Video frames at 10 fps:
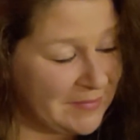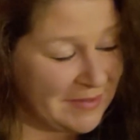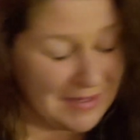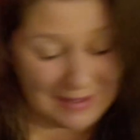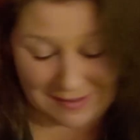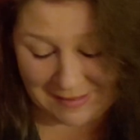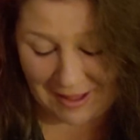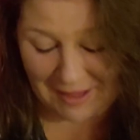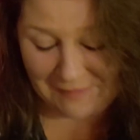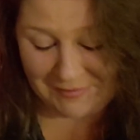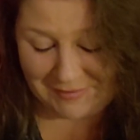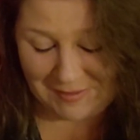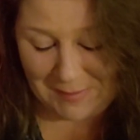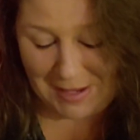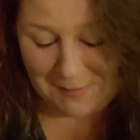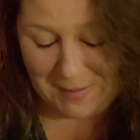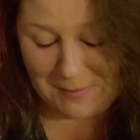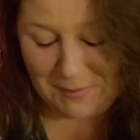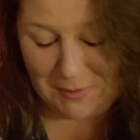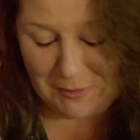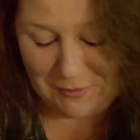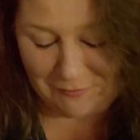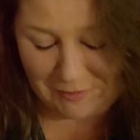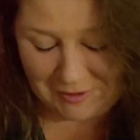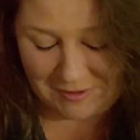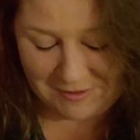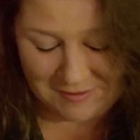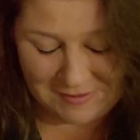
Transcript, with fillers: Tina loves to make me beautiful